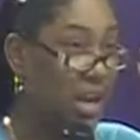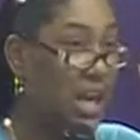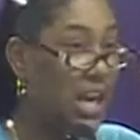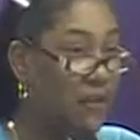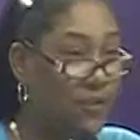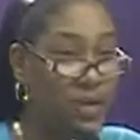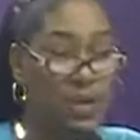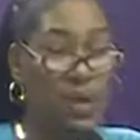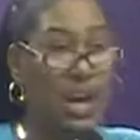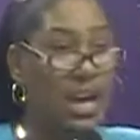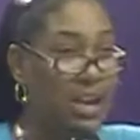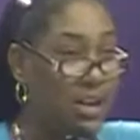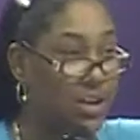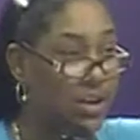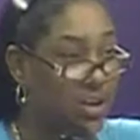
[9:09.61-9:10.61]
If you're
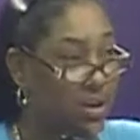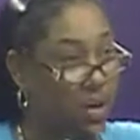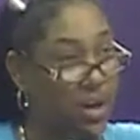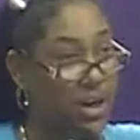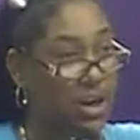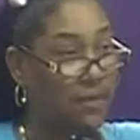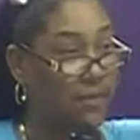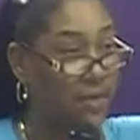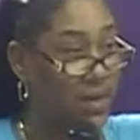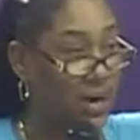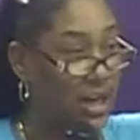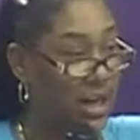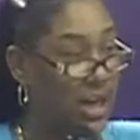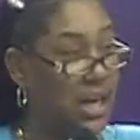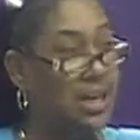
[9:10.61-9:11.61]
in authority, if you're in
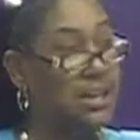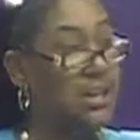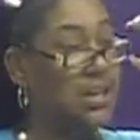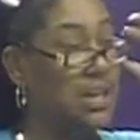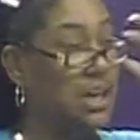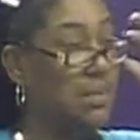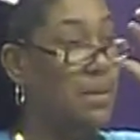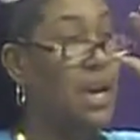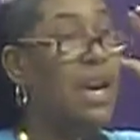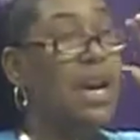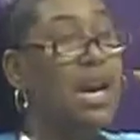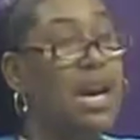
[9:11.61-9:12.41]
a leadership,